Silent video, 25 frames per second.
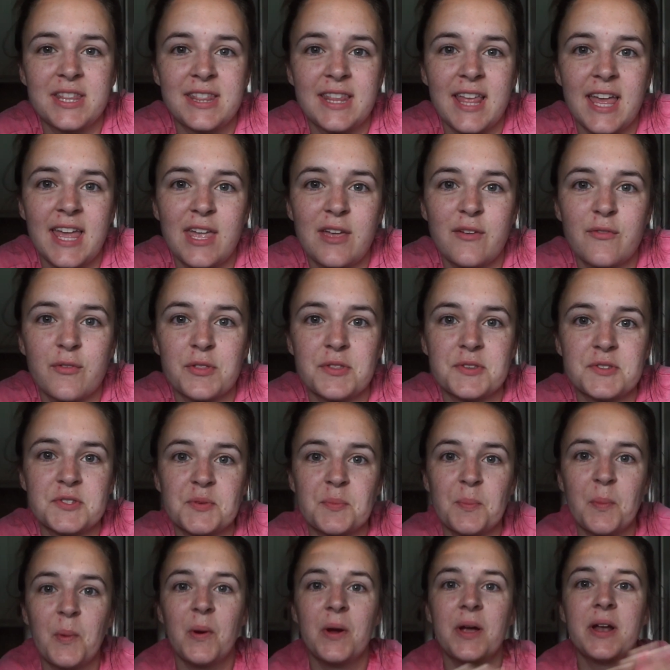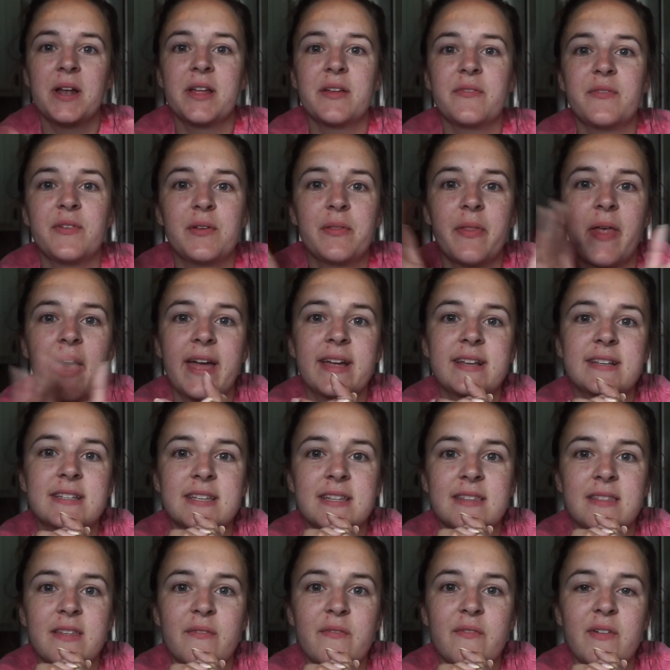Thank you for the support. If you
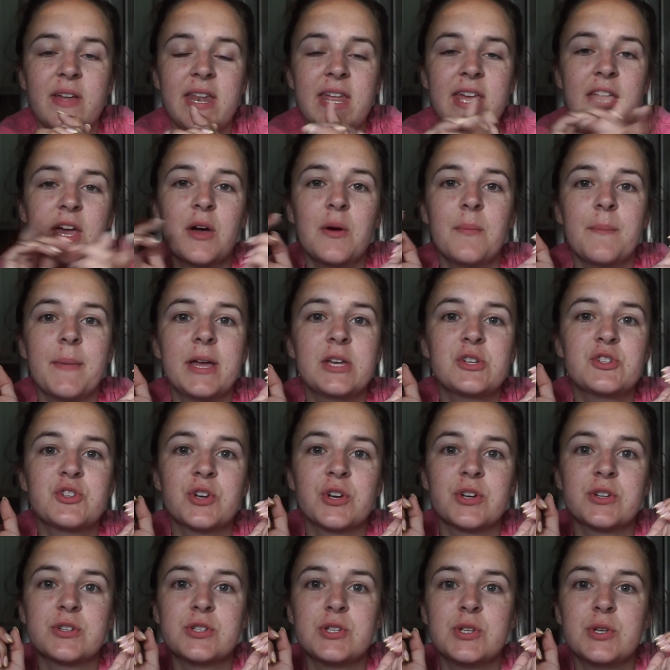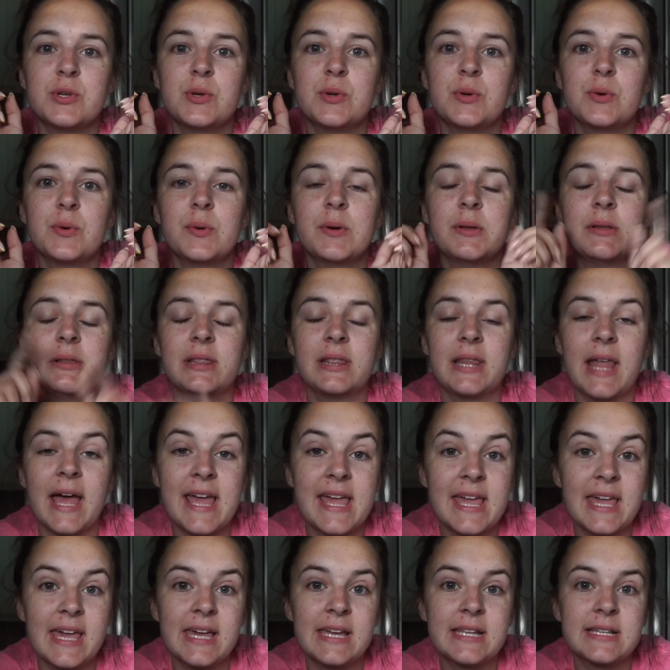liked the video, make sure to
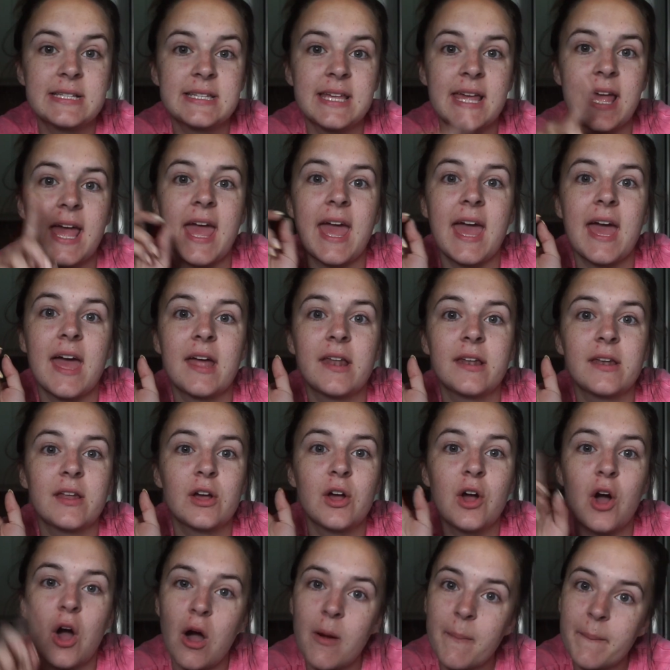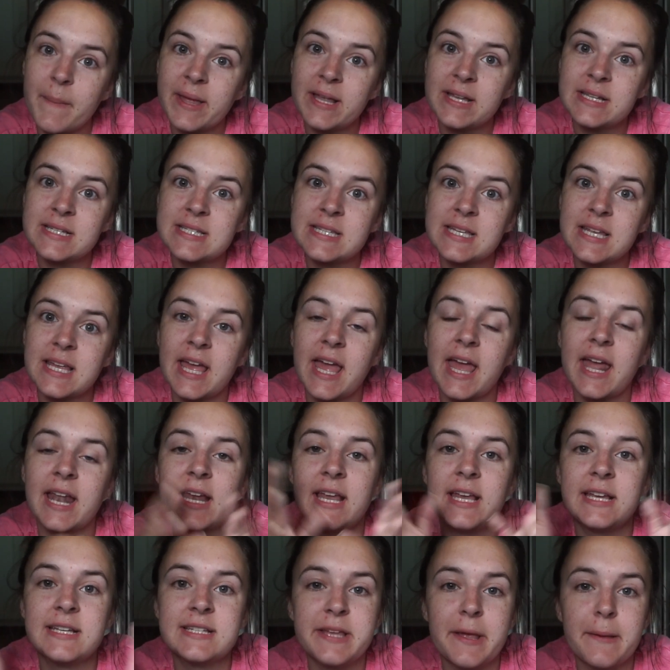like it and comment
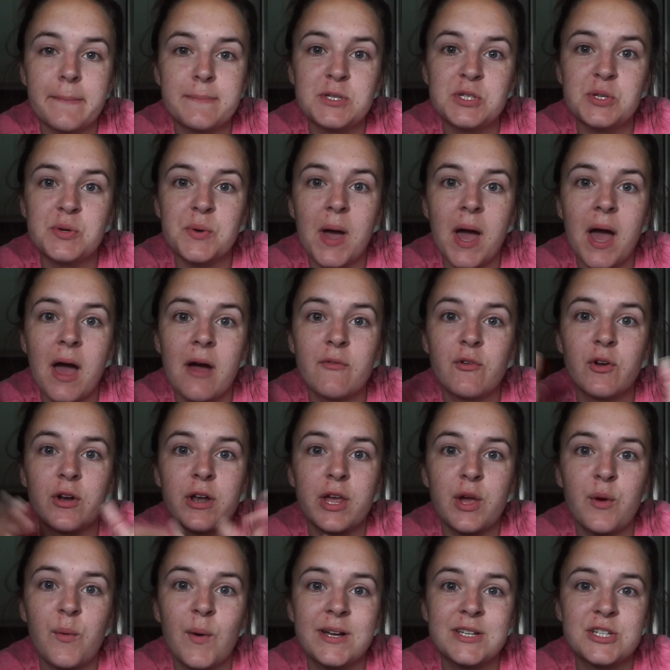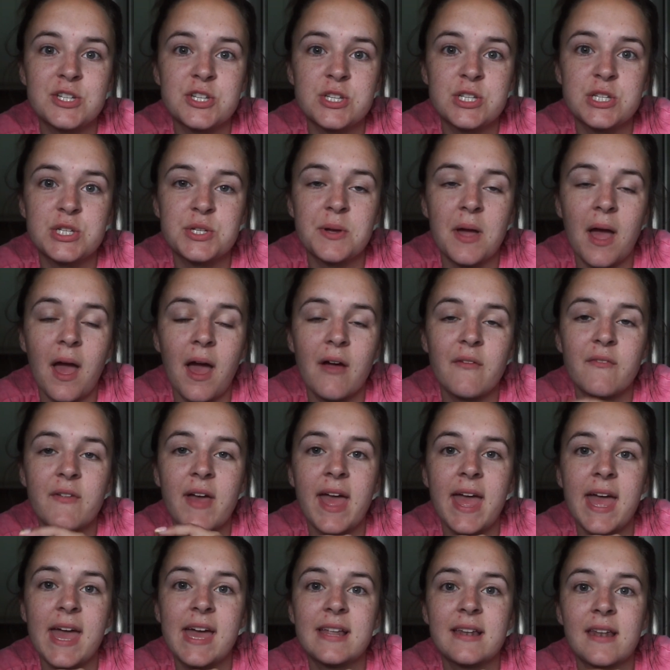any tips you have or any questions you have,
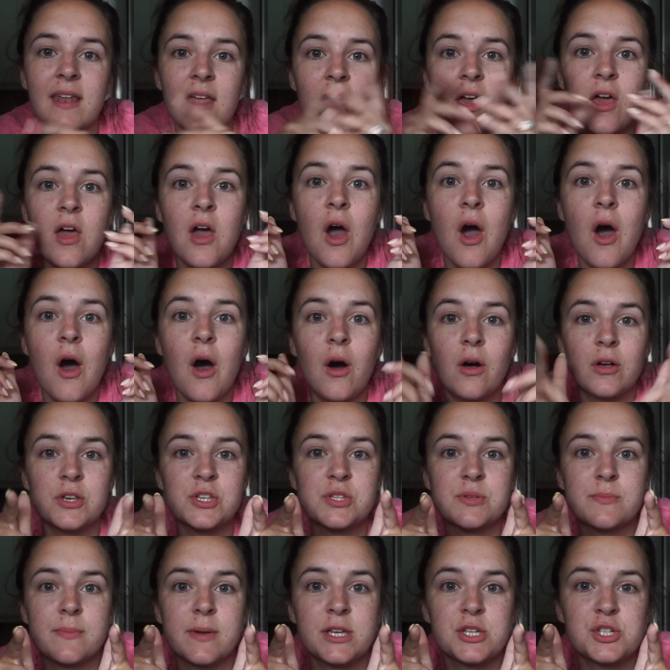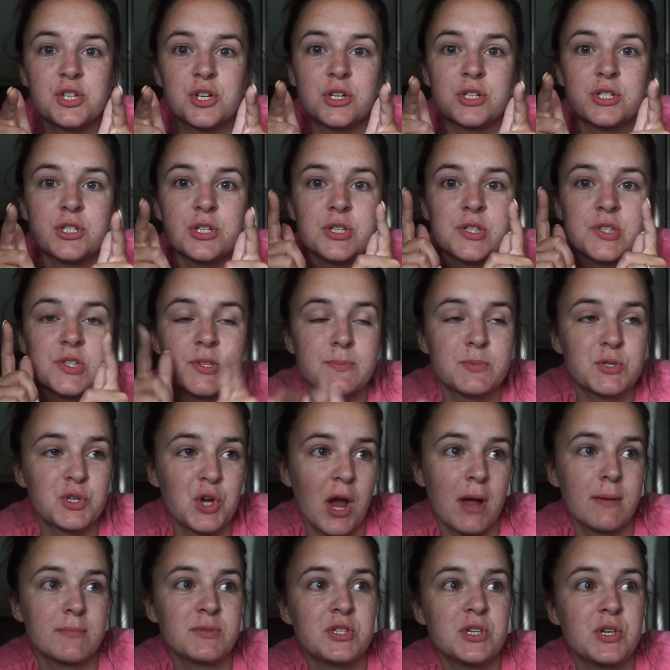and also make sure to
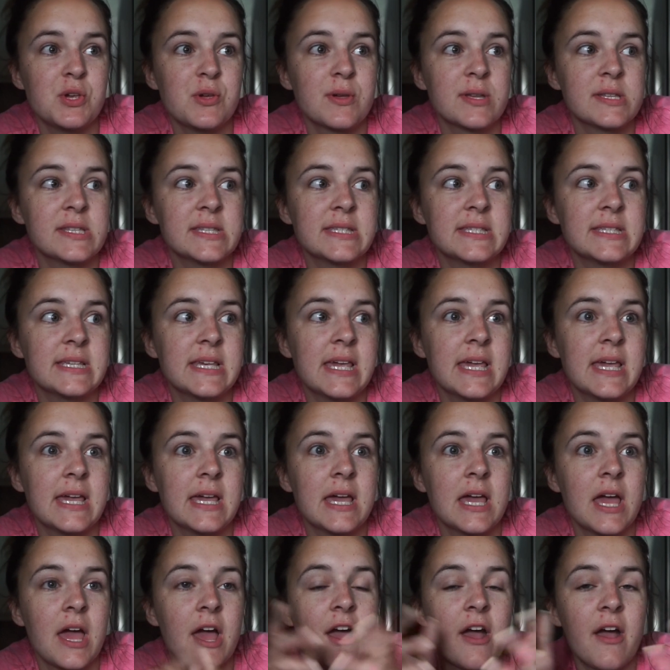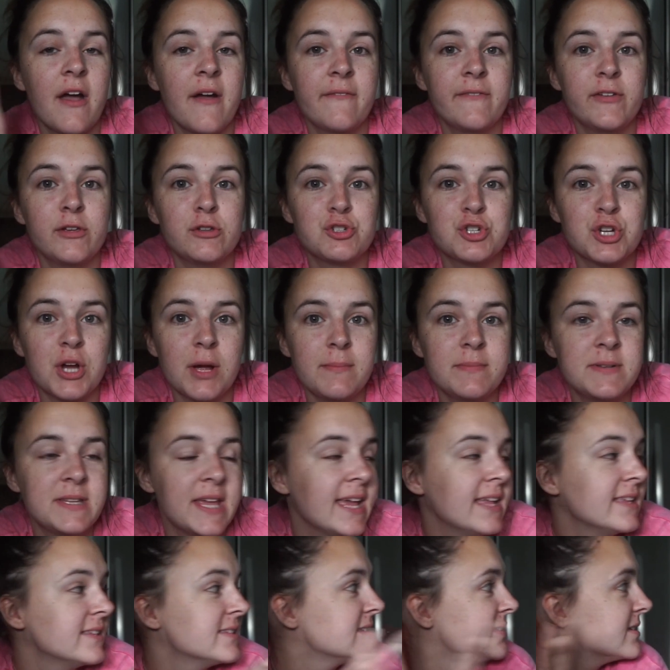subscribe so you can see future
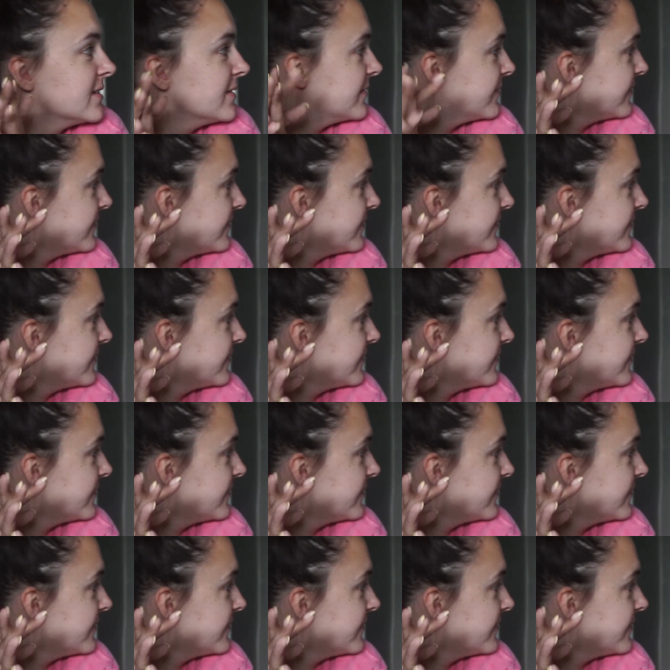updates.